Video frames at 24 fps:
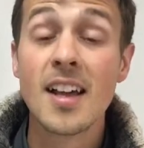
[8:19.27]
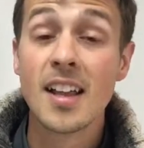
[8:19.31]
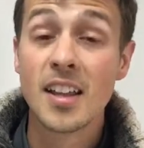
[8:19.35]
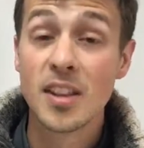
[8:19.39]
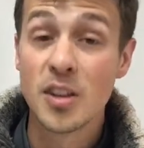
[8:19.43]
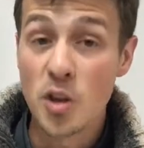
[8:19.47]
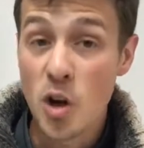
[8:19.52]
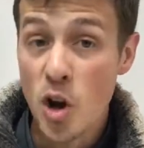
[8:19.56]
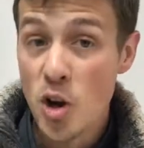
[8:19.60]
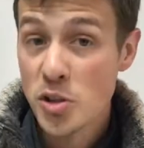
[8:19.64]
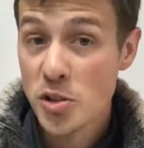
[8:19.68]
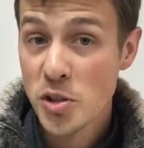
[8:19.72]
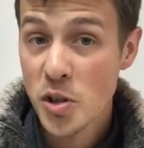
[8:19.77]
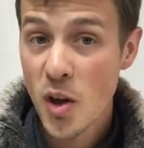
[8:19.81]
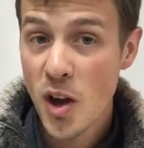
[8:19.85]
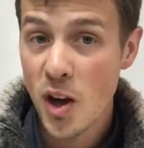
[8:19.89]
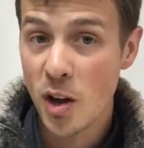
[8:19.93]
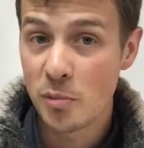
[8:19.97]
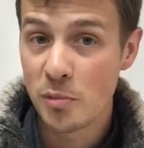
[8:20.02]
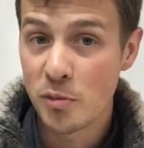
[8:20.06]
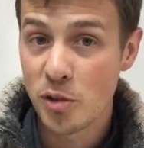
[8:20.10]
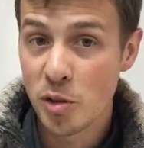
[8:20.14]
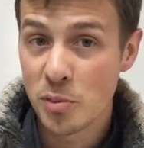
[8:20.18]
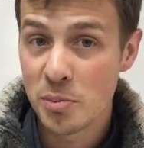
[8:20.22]
They're also
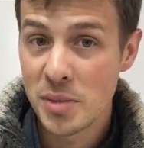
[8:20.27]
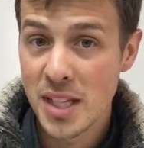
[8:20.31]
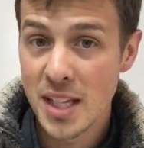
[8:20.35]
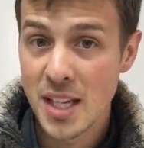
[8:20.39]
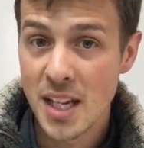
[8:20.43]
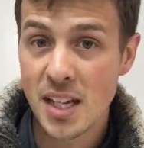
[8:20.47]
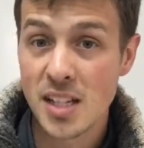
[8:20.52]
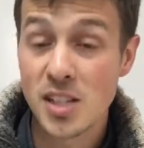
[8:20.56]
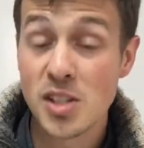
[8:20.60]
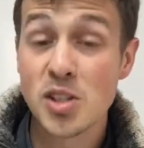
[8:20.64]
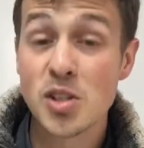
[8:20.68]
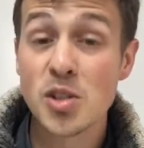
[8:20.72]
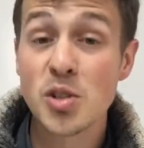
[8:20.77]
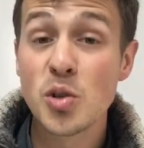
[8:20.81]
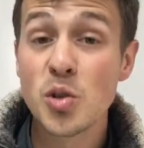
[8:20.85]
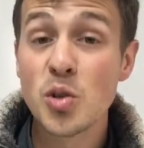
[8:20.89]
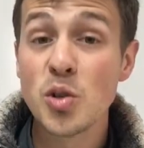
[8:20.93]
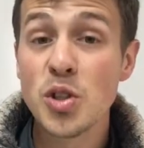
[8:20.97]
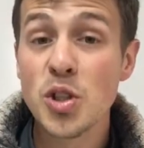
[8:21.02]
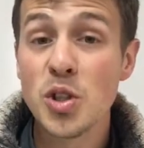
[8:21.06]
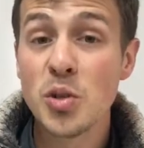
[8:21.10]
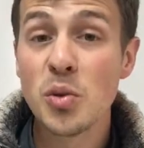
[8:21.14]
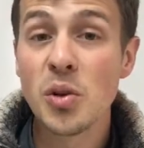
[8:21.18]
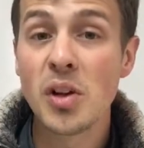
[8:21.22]
helpful because
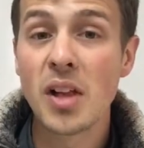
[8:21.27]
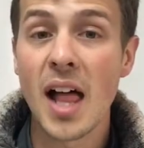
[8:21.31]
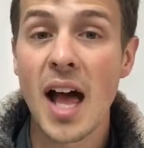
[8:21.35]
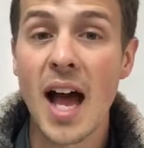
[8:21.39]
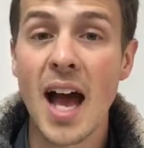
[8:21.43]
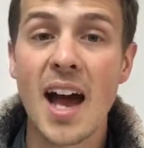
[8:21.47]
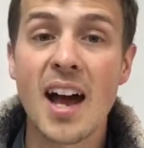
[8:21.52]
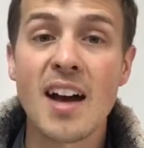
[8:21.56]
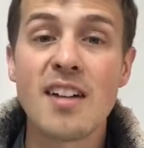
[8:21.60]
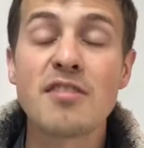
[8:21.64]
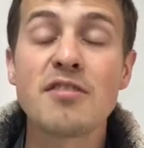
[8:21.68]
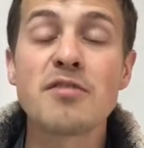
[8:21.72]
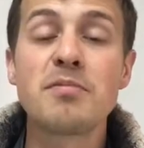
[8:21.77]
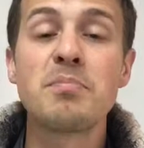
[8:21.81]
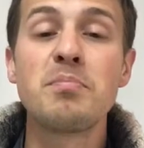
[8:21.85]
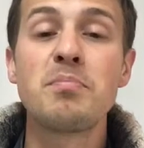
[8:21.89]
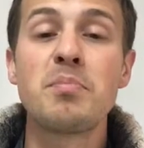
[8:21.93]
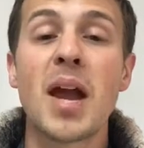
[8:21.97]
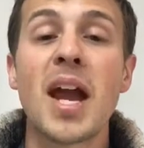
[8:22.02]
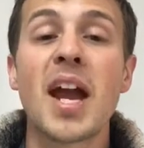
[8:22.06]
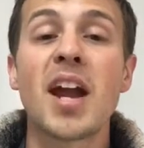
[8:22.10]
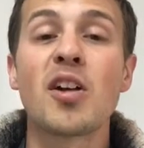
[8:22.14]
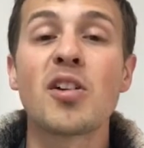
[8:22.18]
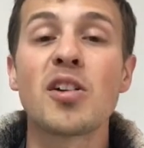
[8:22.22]
soon you will have
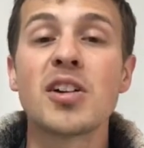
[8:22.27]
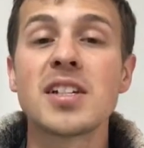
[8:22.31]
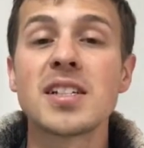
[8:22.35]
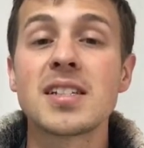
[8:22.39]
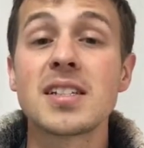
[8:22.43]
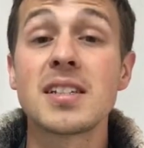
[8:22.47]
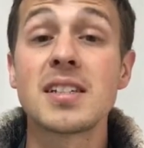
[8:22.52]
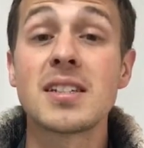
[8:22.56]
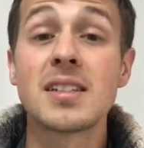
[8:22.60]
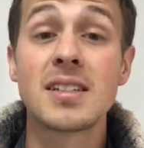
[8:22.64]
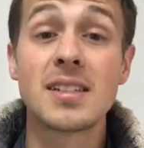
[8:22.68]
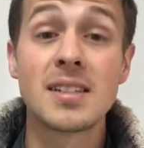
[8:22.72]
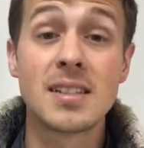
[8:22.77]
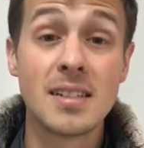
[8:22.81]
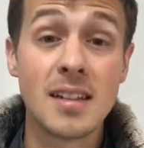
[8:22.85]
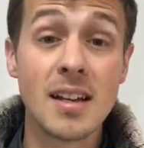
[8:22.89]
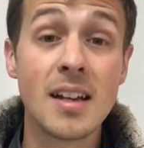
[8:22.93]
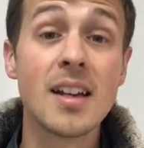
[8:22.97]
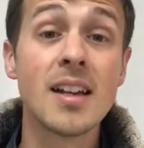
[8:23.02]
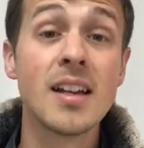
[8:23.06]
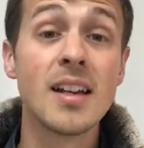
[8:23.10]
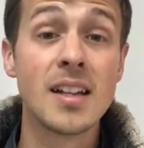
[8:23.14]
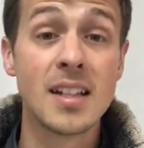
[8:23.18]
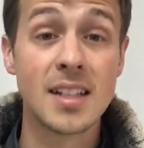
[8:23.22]

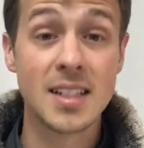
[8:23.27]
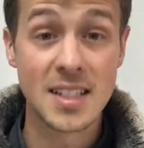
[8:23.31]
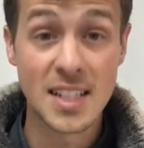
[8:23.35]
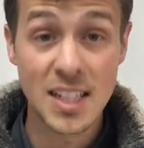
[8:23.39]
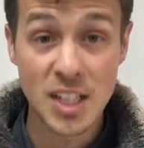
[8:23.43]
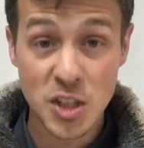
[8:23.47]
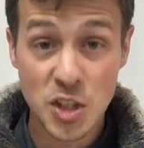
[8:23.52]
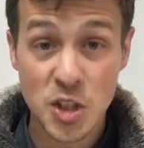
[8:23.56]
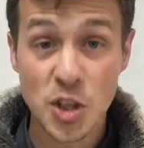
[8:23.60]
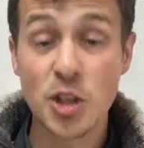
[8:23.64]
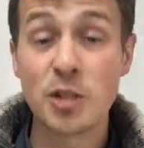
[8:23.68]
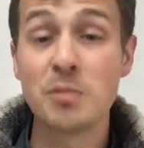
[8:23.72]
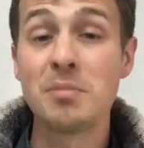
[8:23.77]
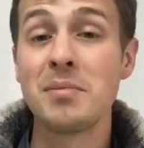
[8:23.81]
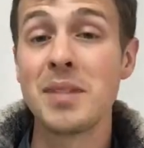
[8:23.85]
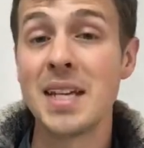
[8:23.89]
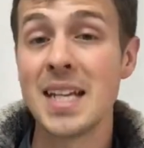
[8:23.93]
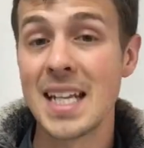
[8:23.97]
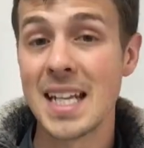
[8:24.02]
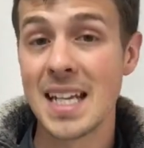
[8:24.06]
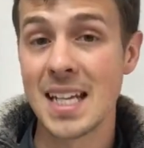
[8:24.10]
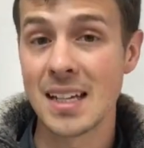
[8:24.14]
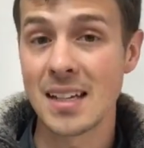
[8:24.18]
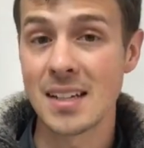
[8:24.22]
parent-teacher
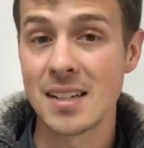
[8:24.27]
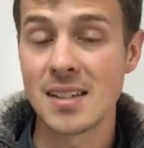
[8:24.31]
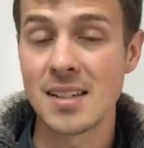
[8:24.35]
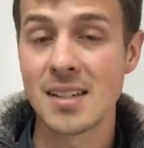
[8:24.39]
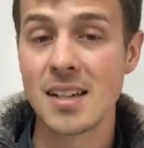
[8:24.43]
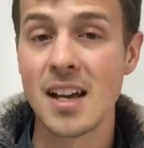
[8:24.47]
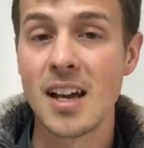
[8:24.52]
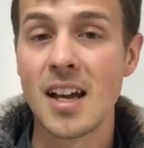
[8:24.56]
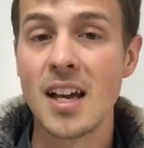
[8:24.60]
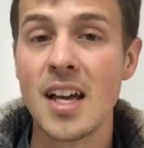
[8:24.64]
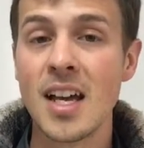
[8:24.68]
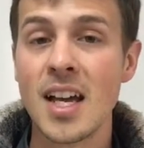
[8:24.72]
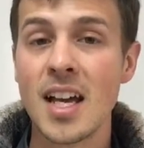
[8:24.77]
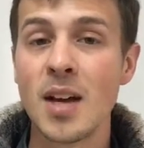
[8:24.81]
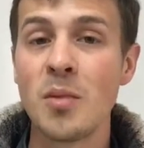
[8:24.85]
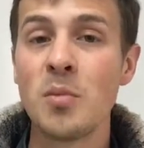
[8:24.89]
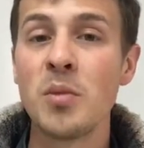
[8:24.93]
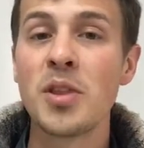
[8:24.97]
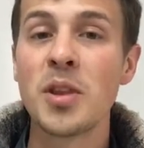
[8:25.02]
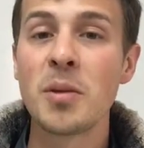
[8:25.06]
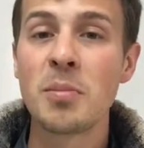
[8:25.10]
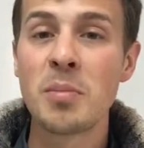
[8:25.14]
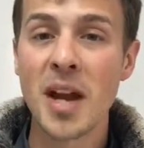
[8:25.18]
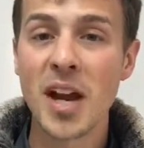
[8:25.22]
meetings. And
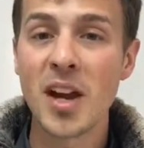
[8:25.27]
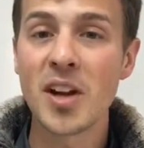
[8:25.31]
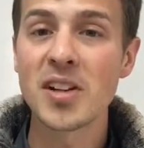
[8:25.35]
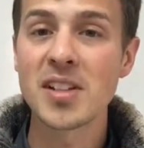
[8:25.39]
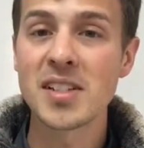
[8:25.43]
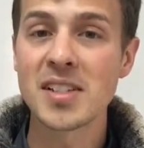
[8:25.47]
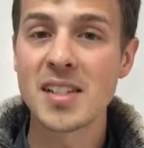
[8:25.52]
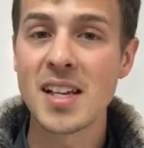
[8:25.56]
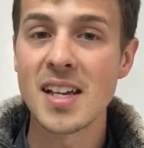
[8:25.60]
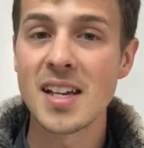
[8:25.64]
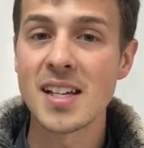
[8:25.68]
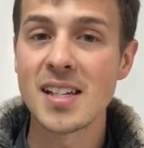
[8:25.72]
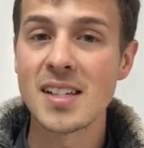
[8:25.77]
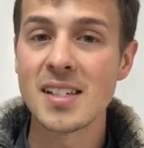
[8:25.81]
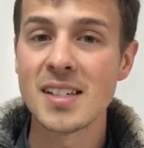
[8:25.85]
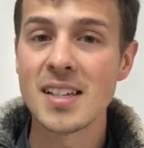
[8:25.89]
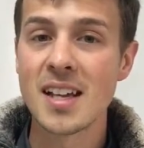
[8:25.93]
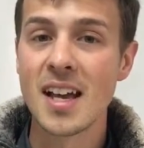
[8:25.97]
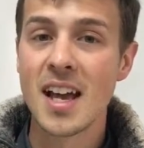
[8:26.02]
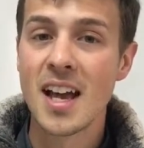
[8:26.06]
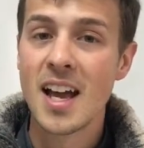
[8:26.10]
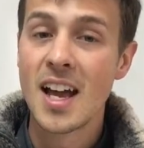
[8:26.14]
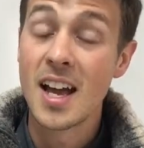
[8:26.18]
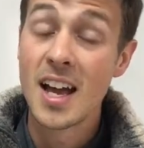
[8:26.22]
when the parent says,
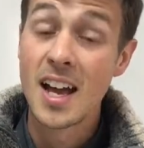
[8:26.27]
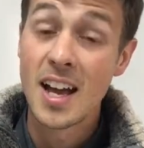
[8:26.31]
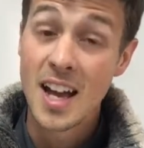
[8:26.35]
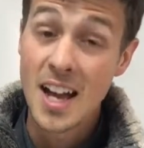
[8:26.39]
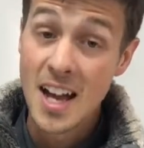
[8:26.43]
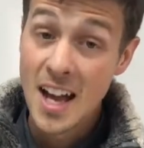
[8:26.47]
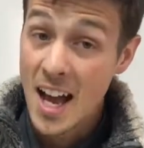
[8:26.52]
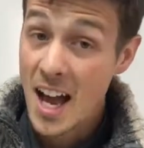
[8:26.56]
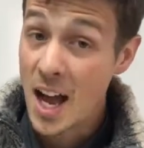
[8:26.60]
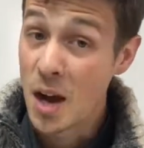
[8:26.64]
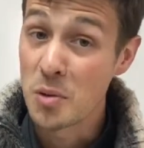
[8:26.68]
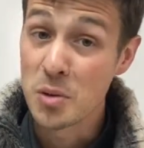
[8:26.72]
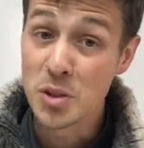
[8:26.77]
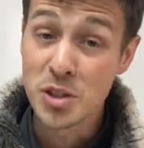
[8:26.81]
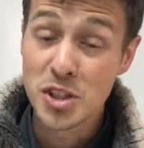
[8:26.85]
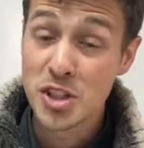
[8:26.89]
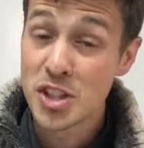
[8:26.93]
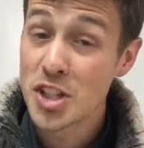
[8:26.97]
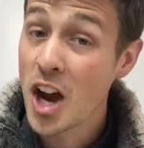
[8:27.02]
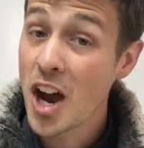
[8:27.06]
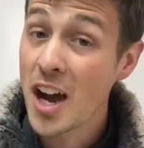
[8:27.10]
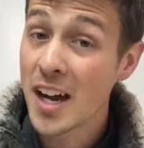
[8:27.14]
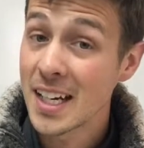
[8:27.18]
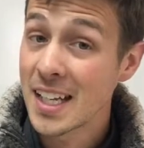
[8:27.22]
"How is
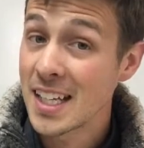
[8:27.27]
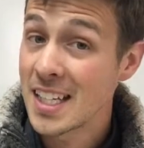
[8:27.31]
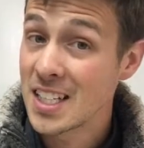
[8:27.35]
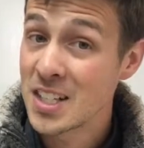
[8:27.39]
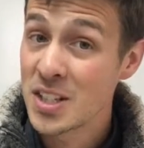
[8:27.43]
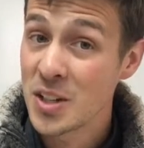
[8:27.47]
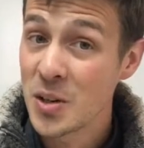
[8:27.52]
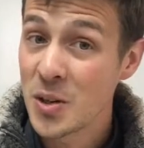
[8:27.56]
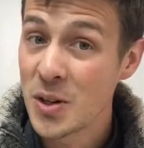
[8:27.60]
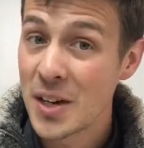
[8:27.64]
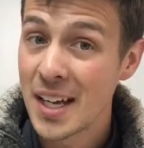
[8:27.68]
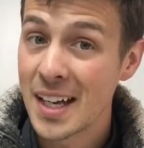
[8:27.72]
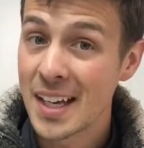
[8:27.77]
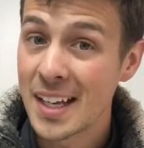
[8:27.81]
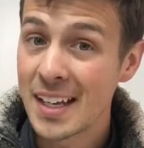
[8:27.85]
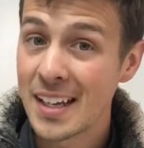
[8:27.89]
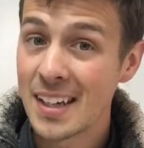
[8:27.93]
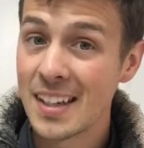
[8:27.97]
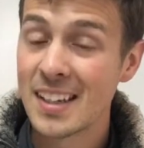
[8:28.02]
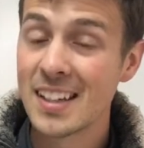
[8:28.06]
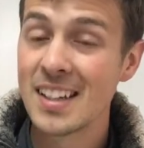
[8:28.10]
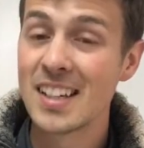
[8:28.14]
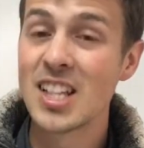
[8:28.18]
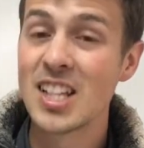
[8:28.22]
Johnny doing?"
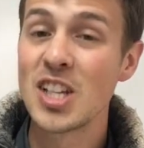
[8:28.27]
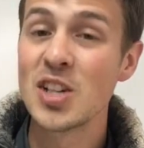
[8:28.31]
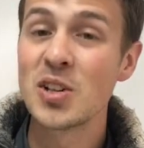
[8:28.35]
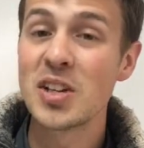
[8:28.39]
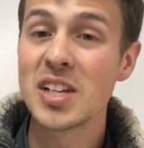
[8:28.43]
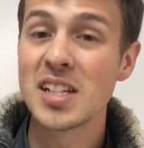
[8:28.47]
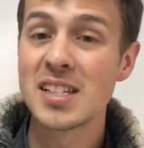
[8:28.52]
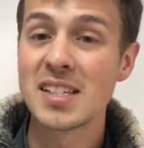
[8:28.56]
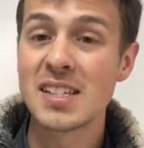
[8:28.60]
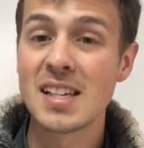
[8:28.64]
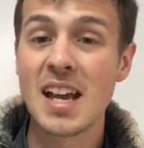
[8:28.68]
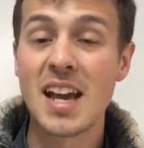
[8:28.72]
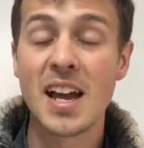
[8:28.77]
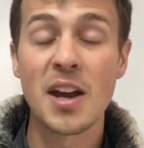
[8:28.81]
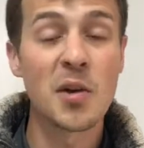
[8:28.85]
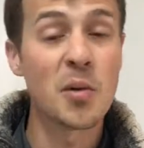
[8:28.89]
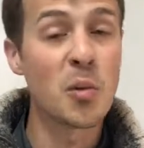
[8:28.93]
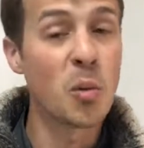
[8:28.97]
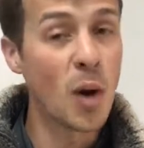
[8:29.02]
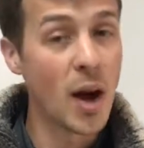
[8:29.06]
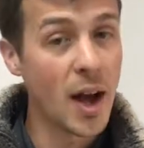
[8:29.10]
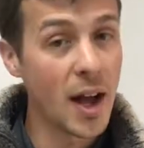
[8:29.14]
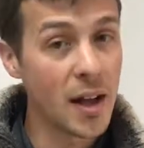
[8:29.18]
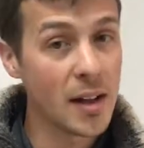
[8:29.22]
you can say,
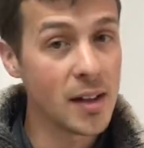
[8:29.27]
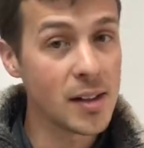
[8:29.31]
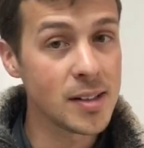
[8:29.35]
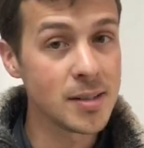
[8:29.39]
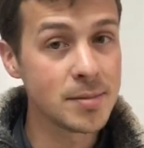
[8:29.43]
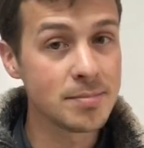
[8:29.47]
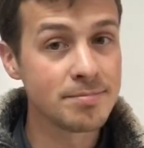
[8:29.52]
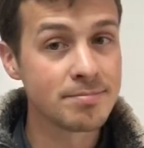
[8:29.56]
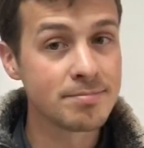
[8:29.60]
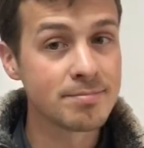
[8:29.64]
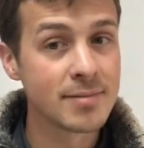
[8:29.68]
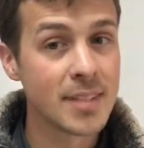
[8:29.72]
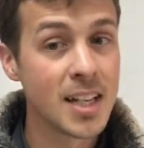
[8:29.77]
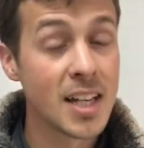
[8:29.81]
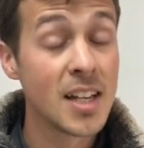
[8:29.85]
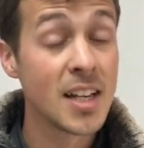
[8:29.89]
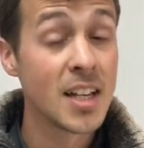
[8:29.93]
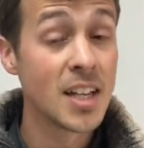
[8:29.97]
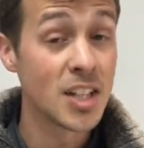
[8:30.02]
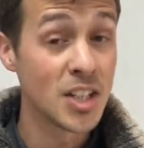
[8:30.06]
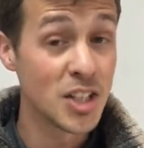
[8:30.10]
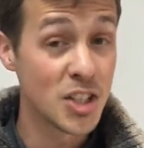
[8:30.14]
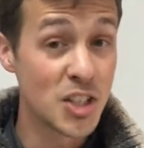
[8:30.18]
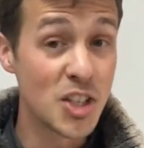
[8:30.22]
"Well,
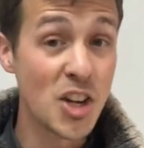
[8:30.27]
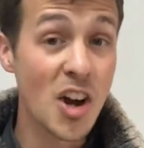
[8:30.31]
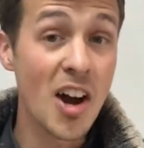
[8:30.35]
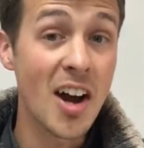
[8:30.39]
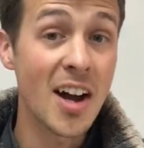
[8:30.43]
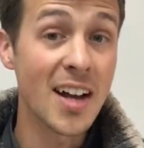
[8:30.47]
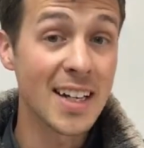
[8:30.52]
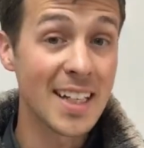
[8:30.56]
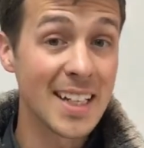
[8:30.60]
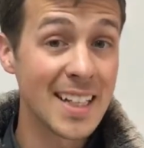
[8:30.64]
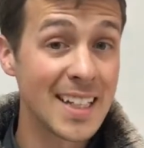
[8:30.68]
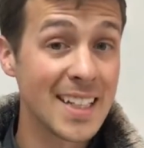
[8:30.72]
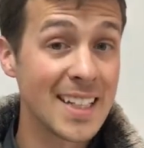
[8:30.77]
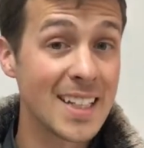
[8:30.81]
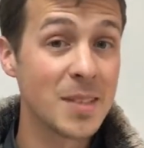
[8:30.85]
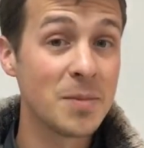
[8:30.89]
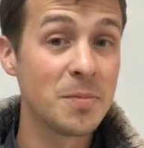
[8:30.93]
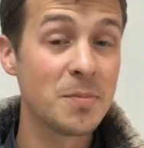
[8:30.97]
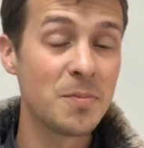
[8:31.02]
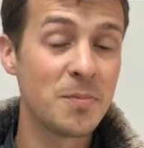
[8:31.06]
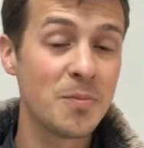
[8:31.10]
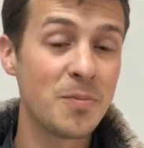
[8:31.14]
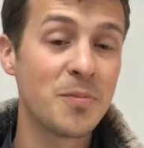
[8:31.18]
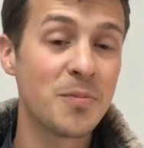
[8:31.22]
Johnny,"